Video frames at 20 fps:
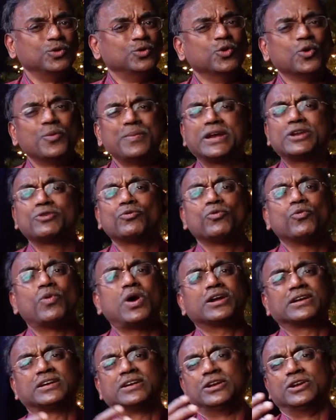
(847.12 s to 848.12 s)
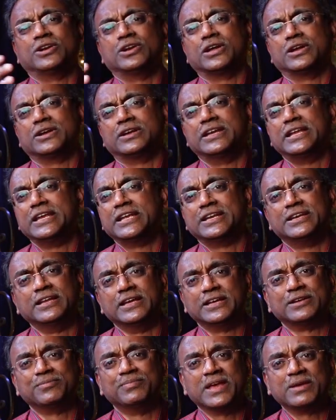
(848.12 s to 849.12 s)
No matter what need
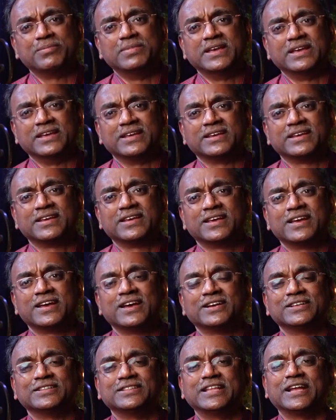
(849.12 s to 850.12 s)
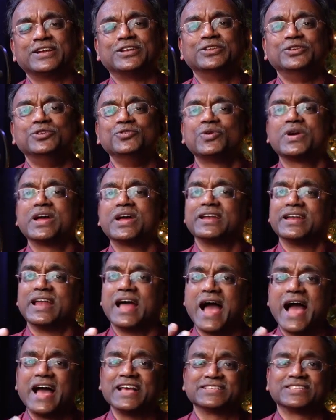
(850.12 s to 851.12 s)
it may be, that you can
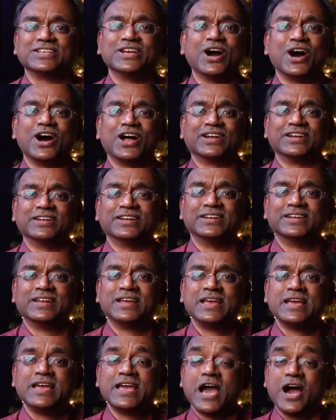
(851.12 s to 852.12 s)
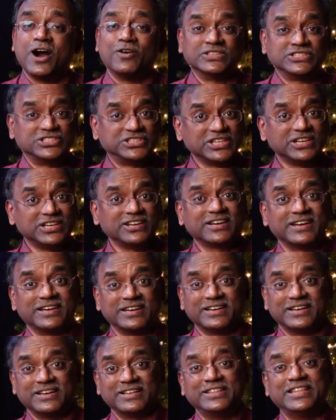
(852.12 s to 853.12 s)
ask God. Our
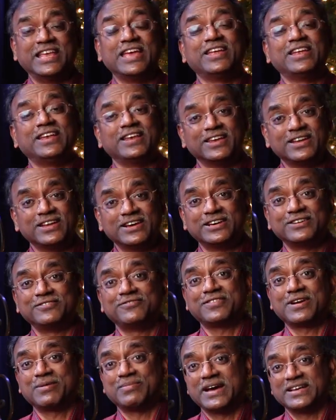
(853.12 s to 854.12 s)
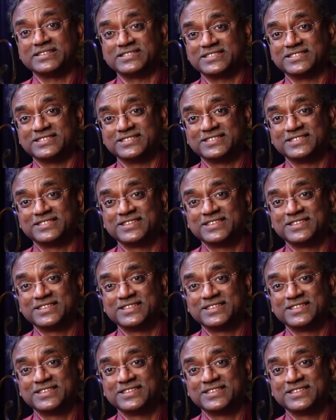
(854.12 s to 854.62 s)
children, they learn from us.